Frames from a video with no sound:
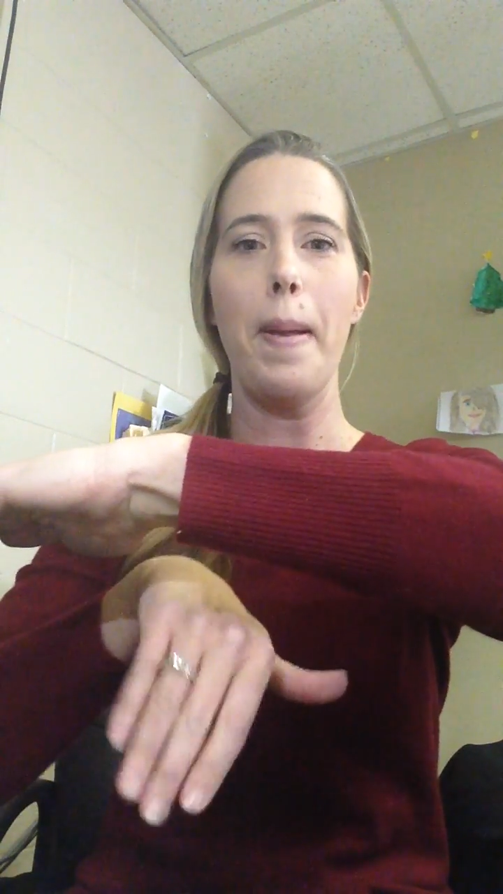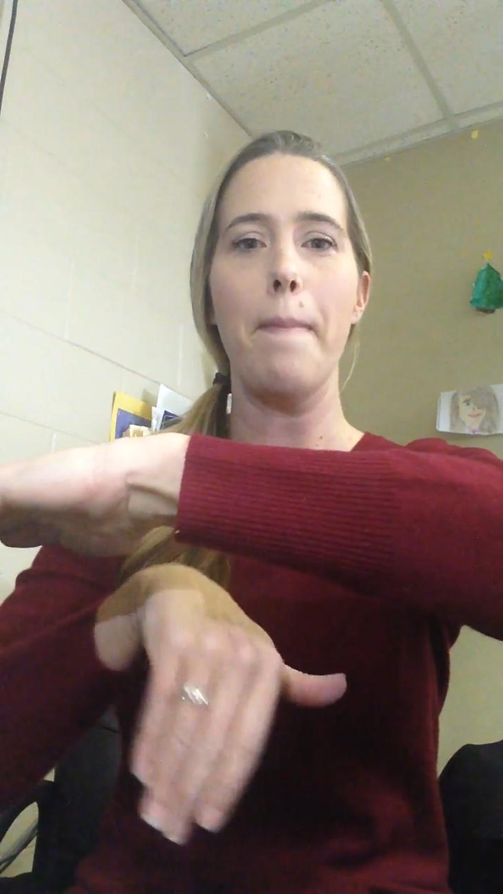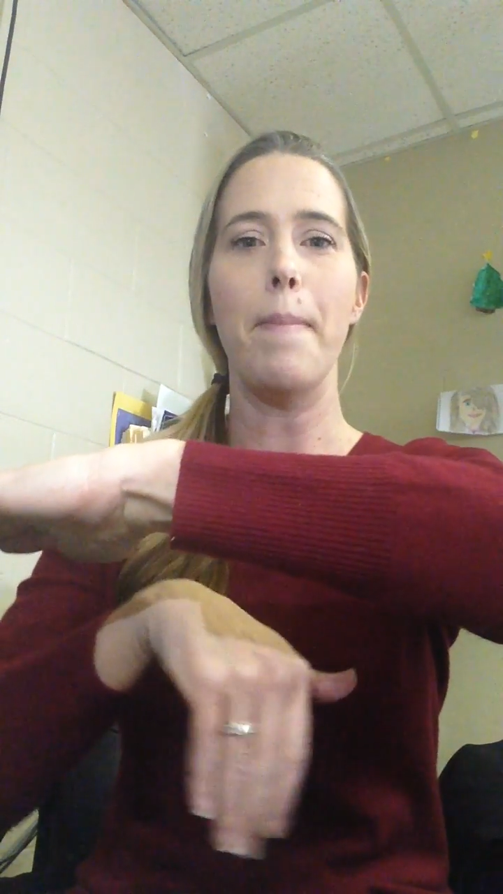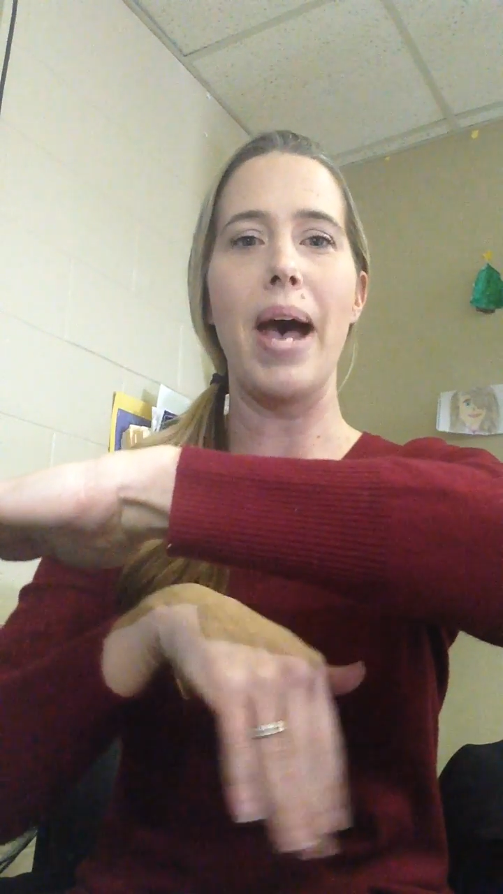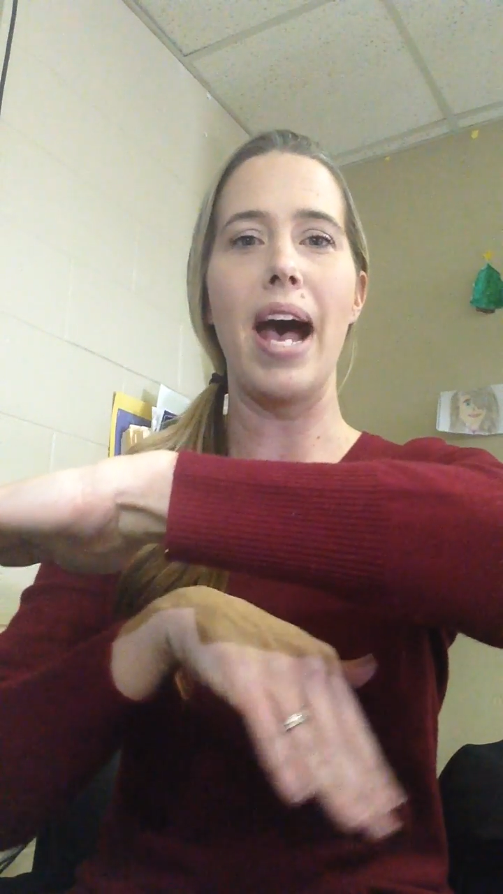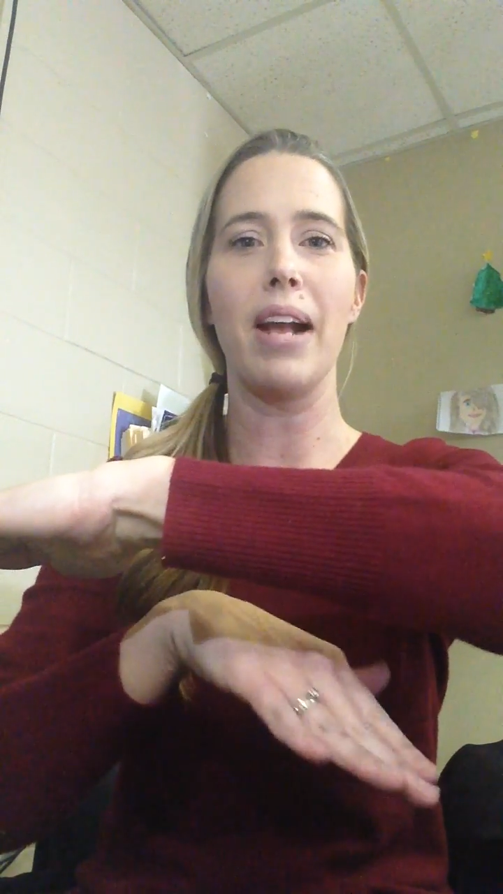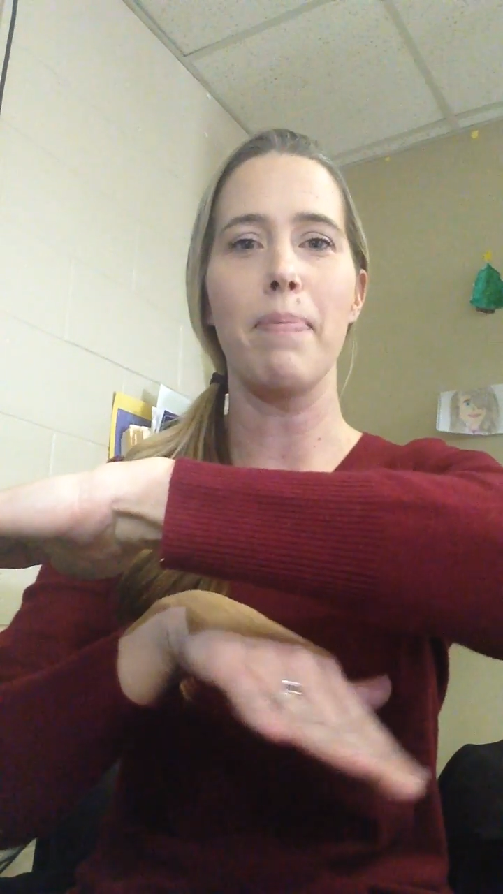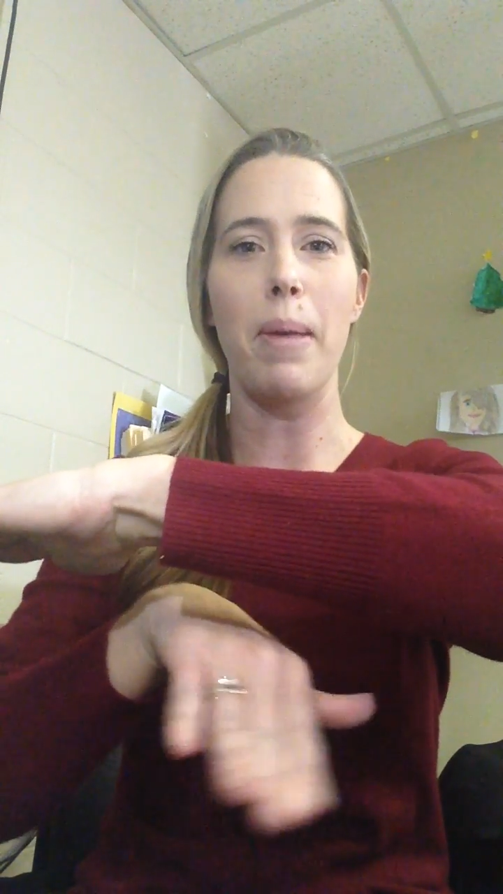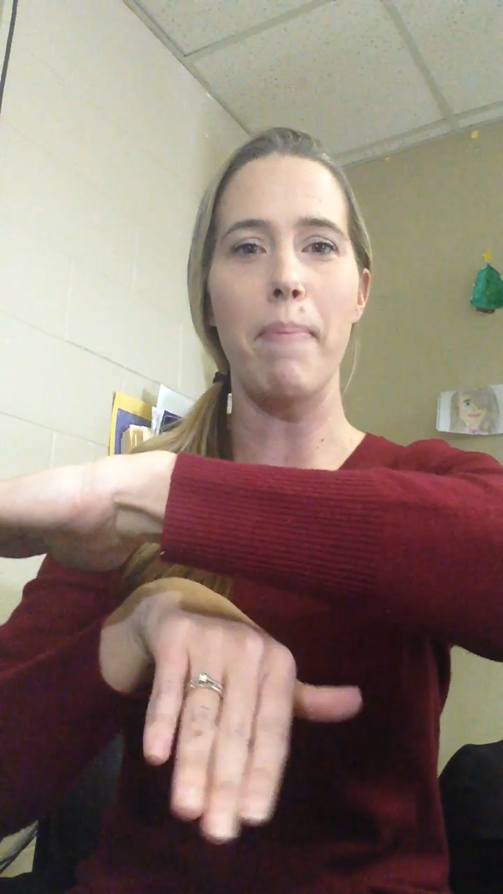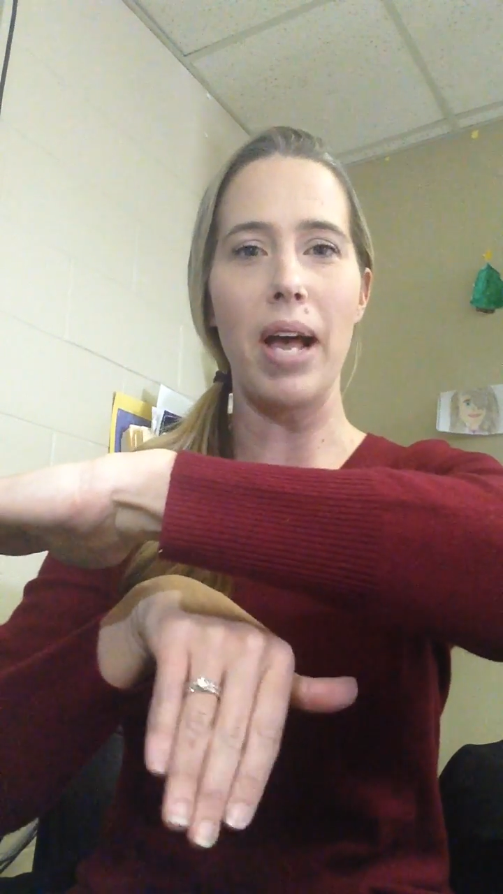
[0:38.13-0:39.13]

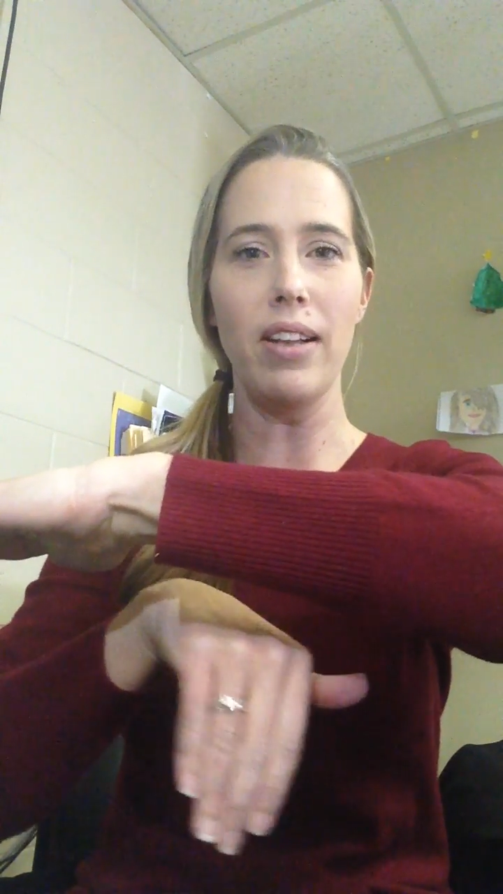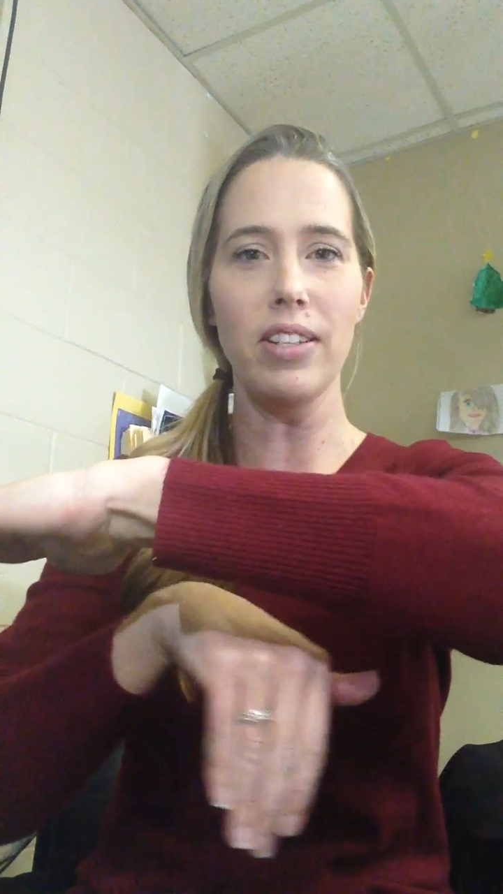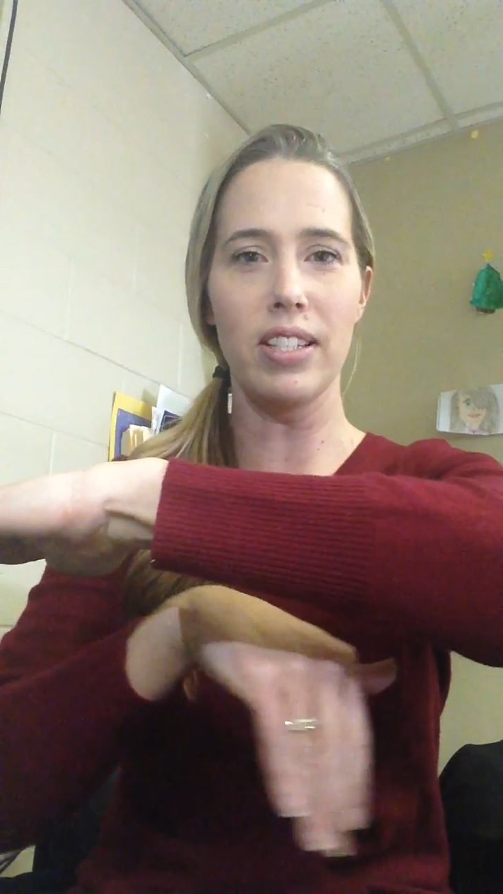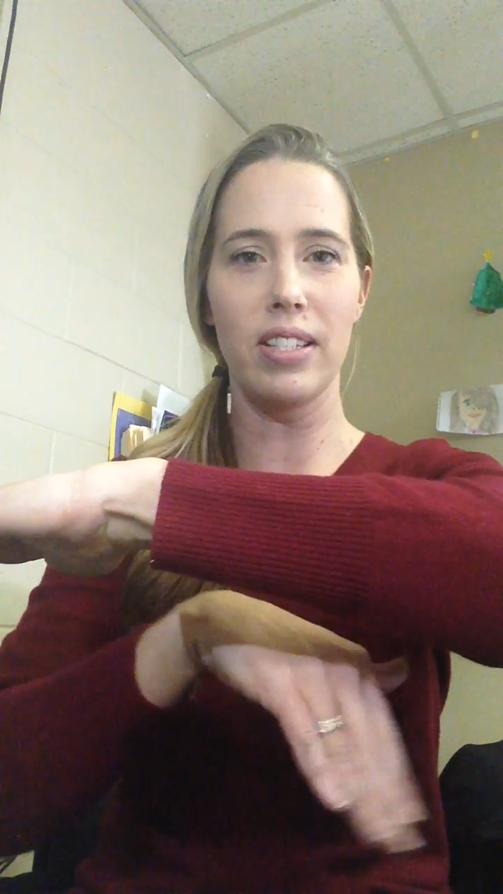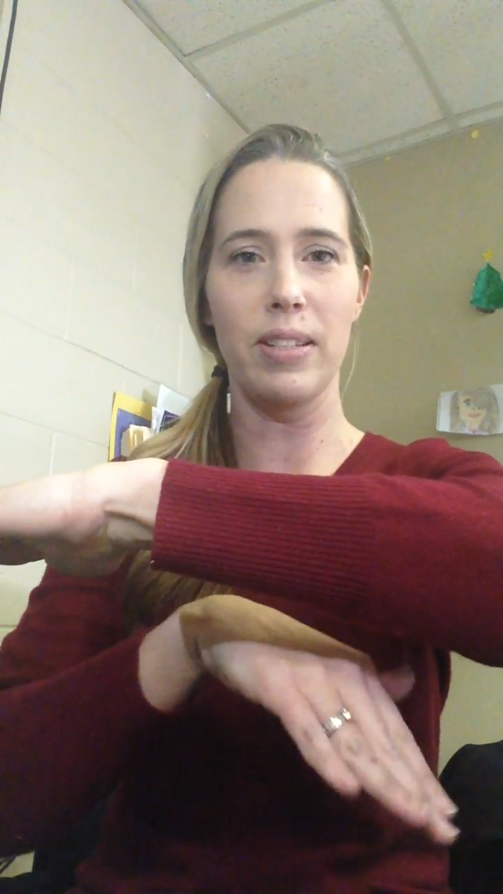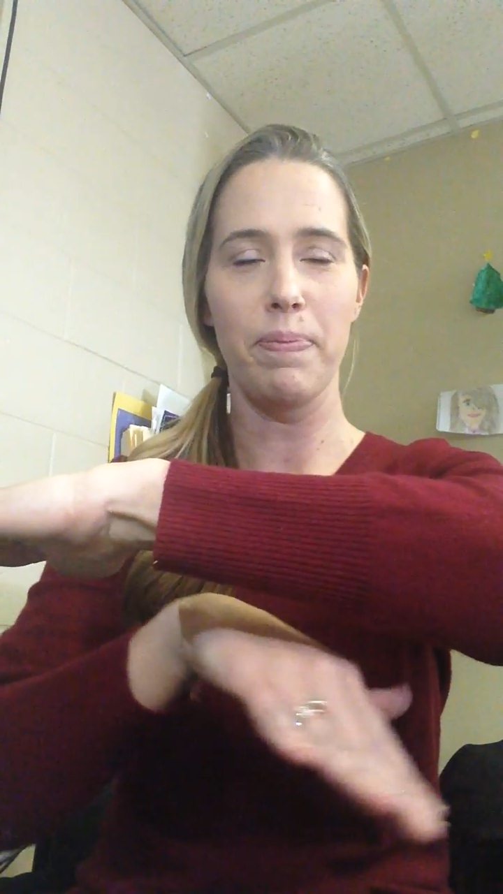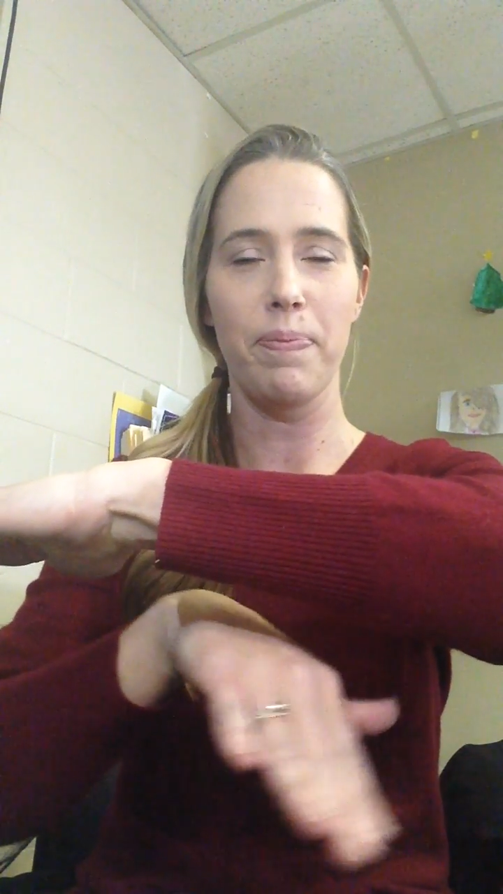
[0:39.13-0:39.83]
Magma melts